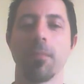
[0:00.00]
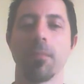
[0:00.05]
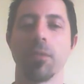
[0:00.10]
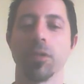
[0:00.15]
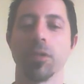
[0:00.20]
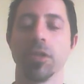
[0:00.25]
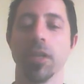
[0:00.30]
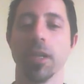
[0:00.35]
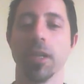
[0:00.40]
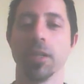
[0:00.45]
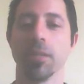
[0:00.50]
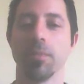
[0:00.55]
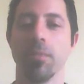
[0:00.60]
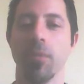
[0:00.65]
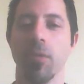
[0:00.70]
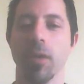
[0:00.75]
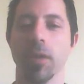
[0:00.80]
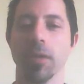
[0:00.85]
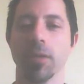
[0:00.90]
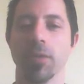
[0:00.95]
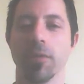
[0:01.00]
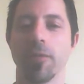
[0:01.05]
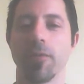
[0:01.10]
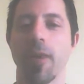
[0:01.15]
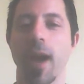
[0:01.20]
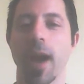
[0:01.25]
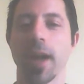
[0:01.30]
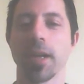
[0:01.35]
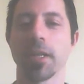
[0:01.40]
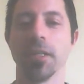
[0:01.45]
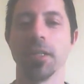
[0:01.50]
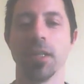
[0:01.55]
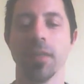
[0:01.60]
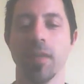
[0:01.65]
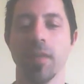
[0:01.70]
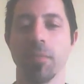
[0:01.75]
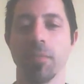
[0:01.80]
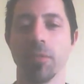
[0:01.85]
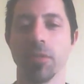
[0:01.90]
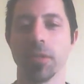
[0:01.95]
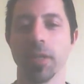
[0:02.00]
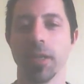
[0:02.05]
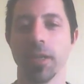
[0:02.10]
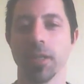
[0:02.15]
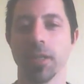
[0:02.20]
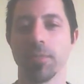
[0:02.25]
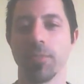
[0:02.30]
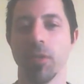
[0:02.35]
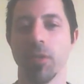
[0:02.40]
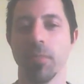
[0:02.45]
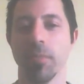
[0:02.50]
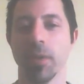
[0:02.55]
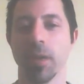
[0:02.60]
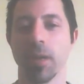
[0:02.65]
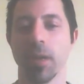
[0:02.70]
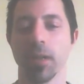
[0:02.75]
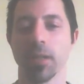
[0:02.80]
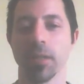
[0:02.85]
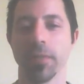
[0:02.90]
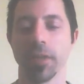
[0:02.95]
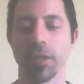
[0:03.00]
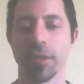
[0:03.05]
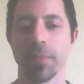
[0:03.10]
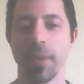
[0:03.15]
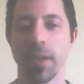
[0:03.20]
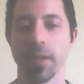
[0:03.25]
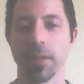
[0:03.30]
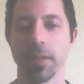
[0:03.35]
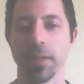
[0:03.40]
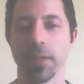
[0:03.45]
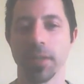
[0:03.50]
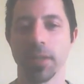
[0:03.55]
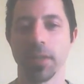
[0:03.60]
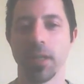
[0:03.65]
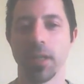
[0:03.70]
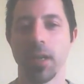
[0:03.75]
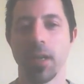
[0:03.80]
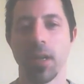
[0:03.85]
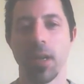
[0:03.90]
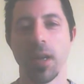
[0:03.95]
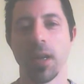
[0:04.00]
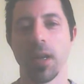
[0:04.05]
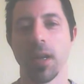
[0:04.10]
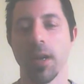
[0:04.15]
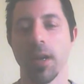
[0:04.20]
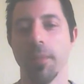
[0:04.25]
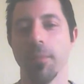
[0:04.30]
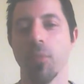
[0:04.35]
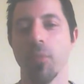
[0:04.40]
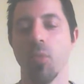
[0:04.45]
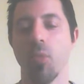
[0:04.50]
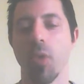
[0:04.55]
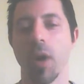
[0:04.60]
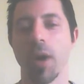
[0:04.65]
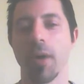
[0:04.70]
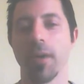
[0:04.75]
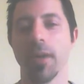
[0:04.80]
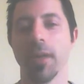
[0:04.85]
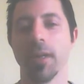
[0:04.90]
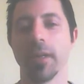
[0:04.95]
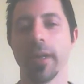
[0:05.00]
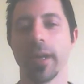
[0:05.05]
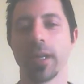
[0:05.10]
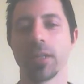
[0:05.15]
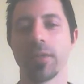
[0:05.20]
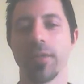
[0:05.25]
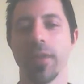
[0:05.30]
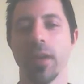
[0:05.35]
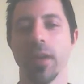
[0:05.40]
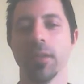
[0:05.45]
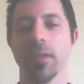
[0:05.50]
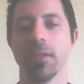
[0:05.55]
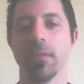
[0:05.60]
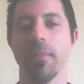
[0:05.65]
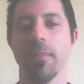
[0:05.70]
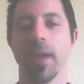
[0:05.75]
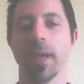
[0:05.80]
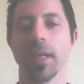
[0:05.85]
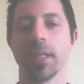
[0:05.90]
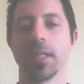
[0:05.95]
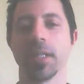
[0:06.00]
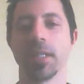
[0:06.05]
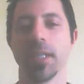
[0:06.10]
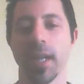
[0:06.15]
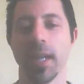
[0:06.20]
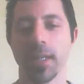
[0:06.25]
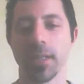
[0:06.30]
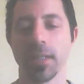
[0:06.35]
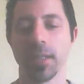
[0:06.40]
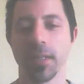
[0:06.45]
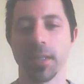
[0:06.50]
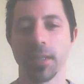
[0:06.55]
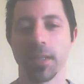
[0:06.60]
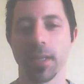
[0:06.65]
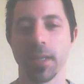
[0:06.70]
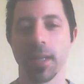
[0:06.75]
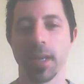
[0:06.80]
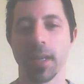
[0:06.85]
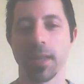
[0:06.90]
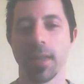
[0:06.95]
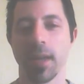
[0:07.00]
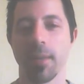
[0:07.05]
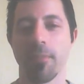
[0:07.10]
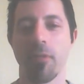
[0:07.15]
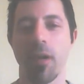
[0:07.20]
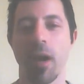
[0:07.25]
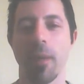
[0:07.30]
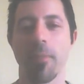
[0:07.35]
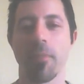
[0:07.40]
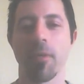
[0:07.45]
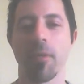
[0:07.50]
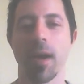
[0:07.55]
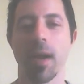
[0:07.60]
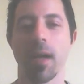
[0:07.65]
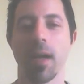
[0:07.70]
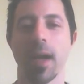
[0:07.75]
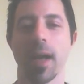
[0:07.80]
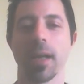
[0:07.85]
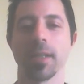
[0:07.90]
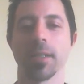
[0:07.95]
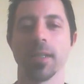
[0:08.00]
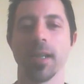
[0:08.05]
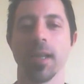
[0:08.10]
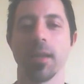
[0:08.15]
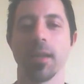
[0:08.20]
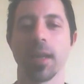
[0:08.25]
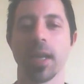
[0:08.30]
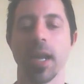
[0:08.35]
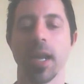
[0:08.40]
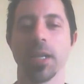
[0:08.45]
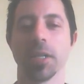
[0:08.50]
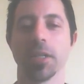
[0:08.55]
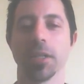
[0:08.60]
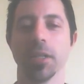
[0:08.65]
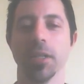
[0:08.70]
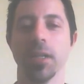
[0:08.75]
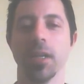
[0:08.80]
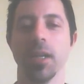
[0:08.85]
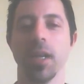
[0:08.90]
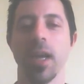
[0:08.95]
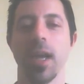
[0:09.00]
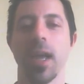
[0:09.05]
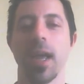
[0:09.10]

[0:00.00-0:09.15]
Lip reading: percentage points or fractions of a percentage point because of expenses. Where index funds make sense is to get that proper asset allocation,